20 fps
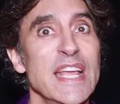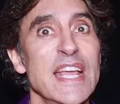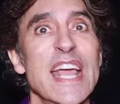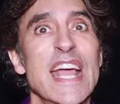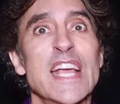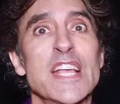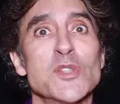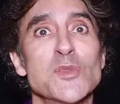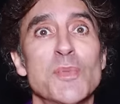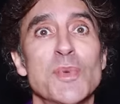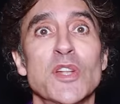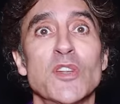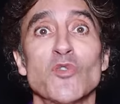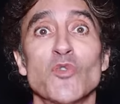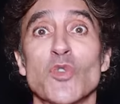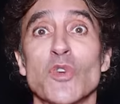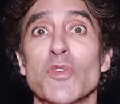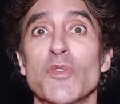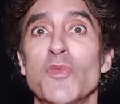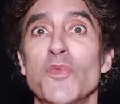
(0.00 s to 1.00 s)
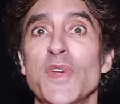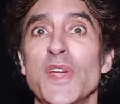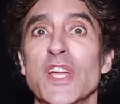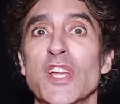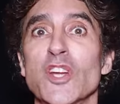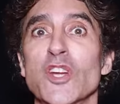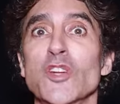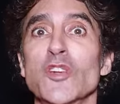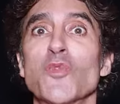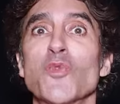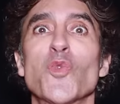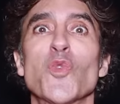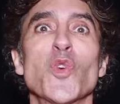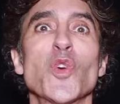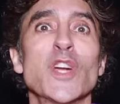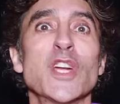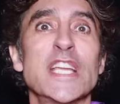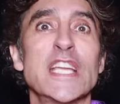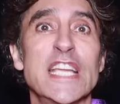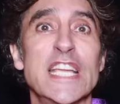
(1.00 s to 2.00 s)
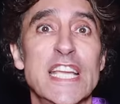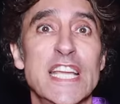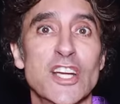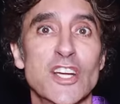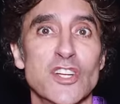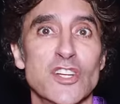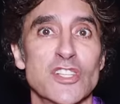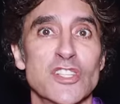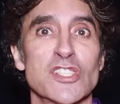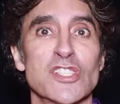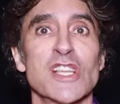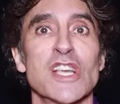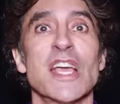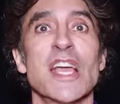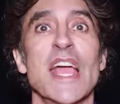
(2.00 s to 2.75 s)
has been revered for years